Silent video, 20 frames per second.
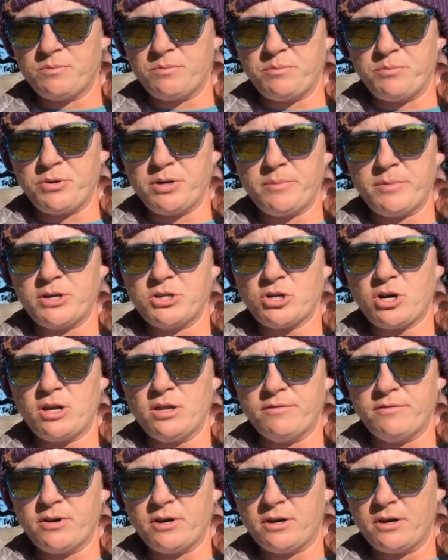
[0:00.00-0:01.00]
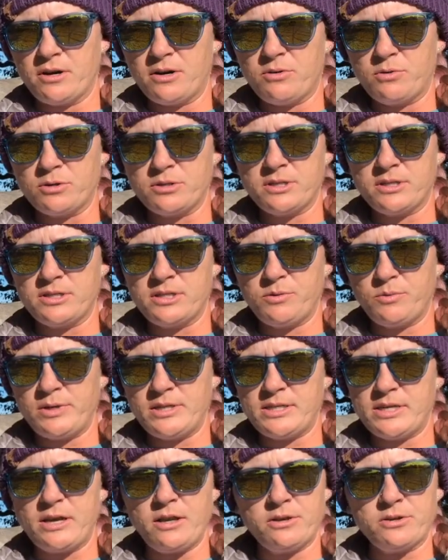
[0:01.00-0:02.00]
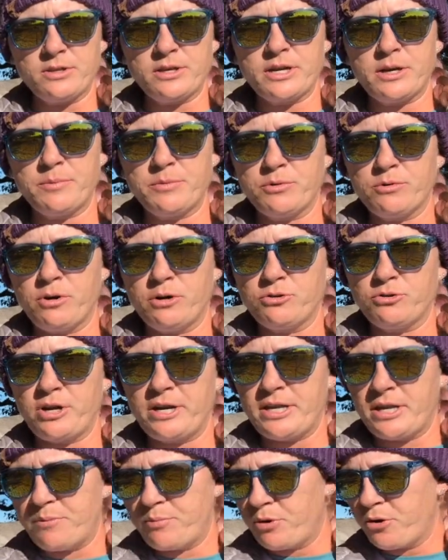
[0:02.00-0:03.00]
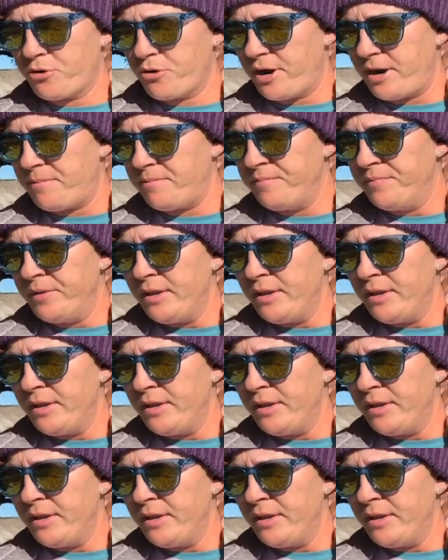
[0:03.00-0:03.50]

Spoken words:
pretty much all of our horses that we sell or that come through our training program.